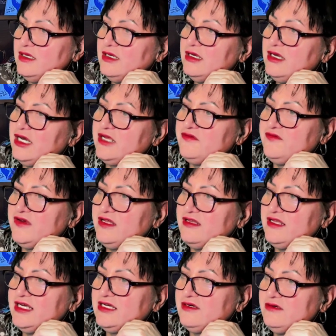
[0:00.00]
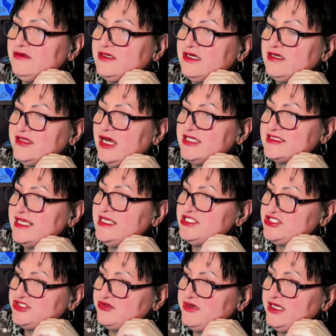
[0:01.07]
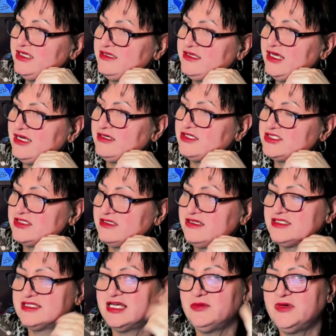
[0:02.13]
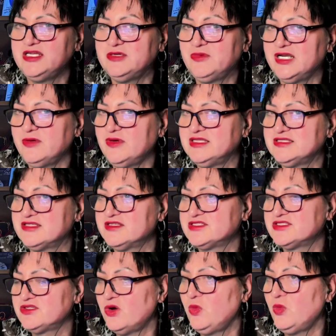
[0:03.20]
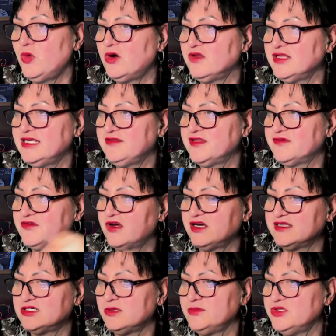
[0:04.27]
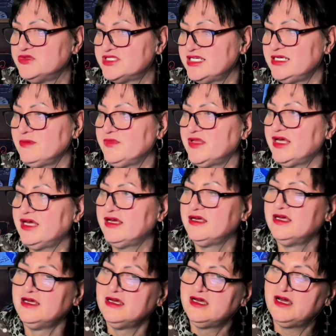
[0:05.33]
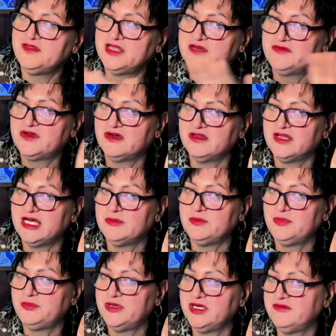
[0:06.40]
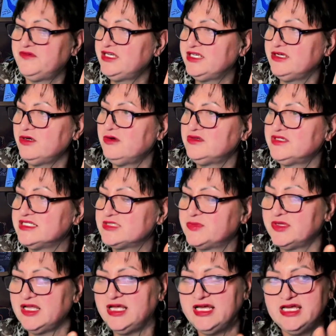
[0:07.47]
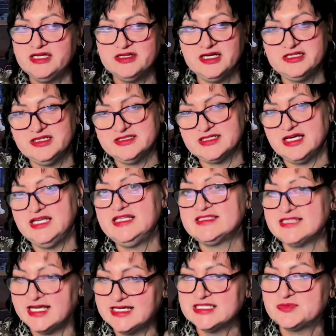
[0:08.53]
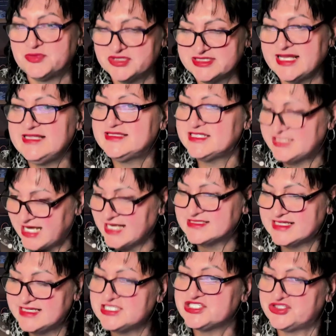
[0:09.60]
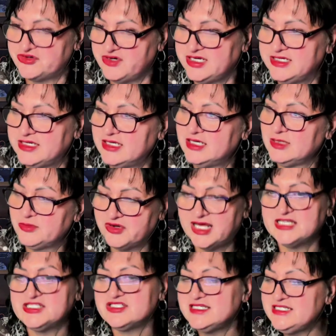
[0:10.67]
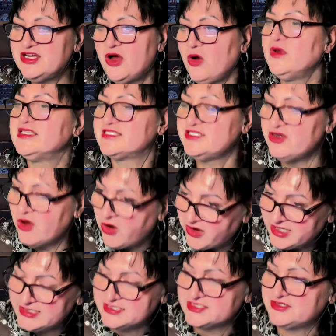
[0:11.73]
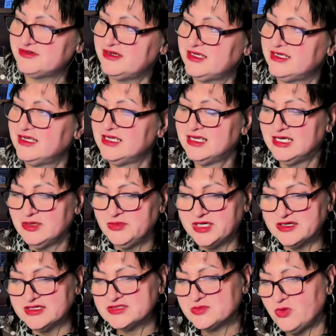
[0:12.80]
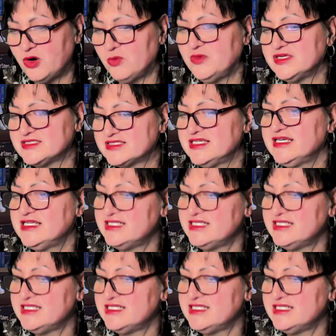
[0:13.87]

And I felt like, oh God, that's history. That because like when I went to the Stonewall Inn, they've got a little museum there, and they've got like a video display, and it's like it's presented as history, but actually no, it's not history, because what we're seeing